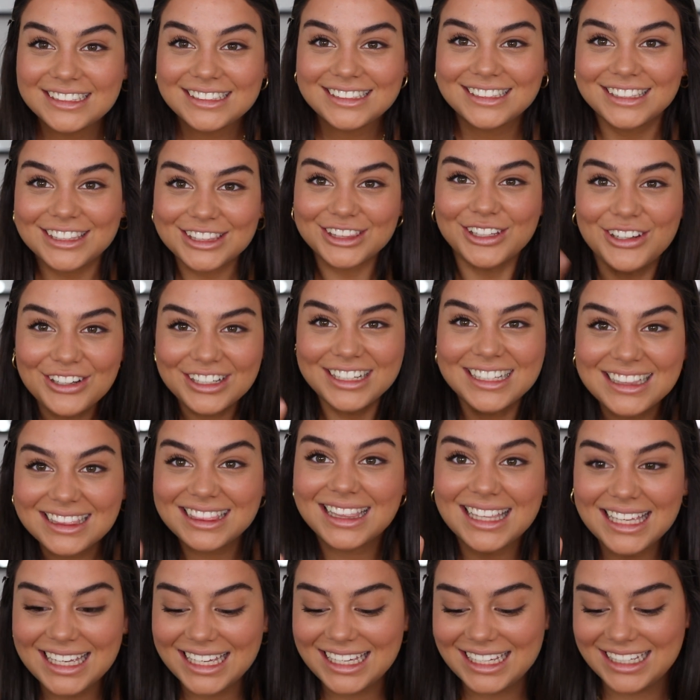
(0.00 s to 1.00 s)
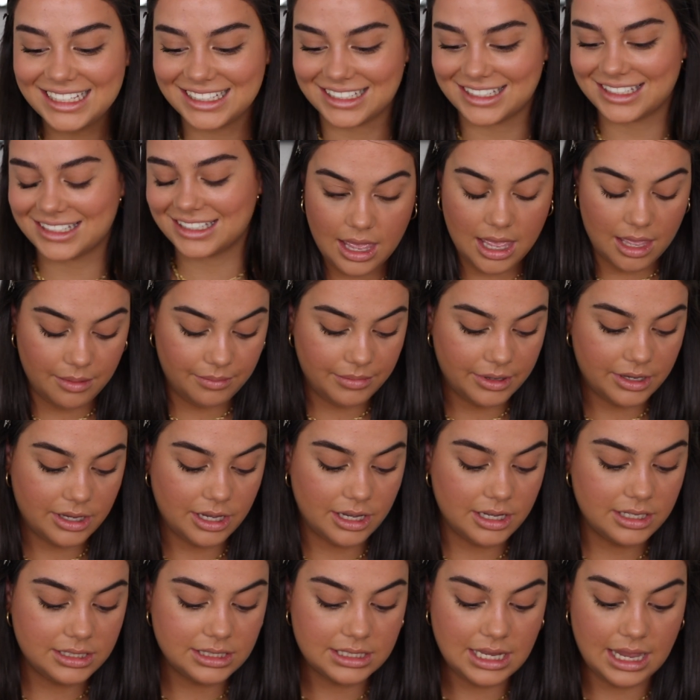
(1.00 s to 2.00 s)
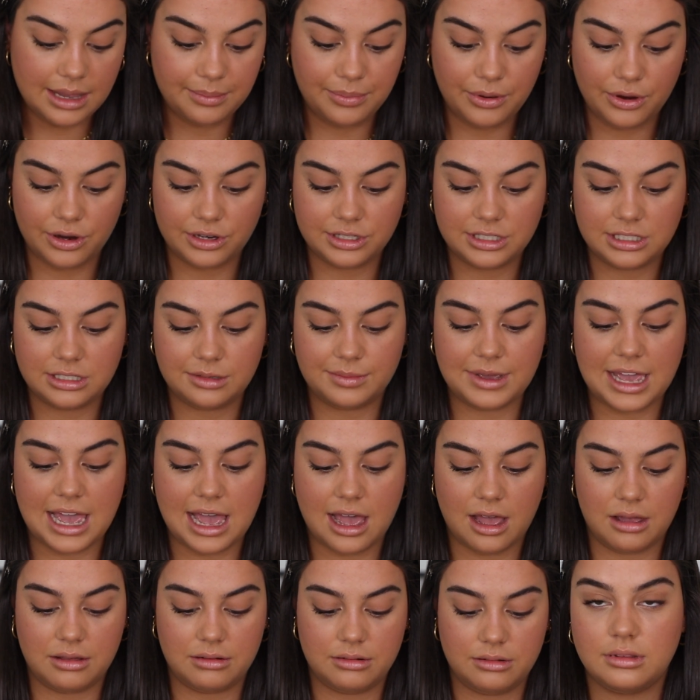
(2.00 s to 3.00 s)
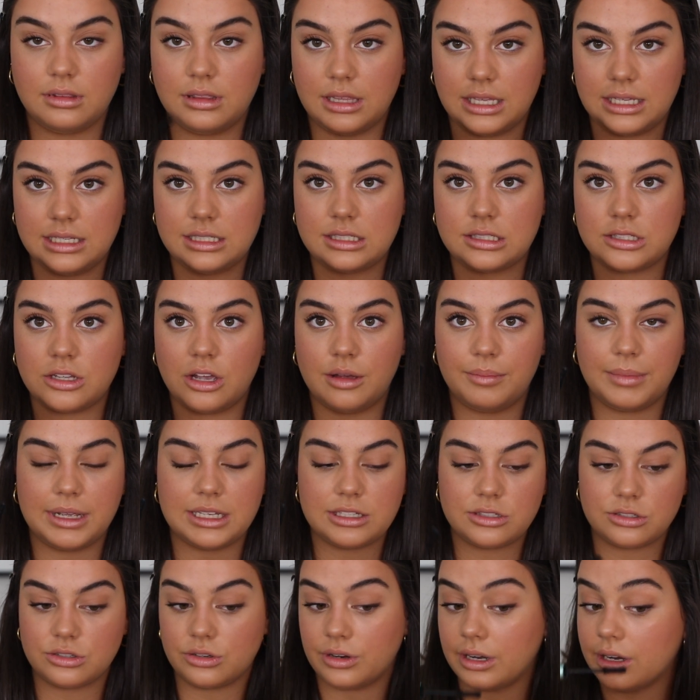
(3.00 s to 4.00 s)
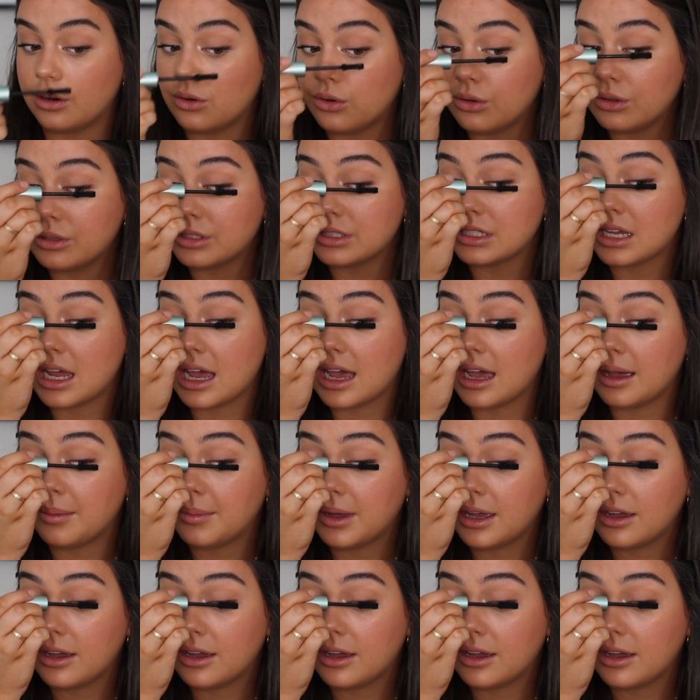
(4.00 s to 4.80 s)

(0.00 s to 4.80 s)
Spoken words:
Look at this! And because I post about this on my story all the time,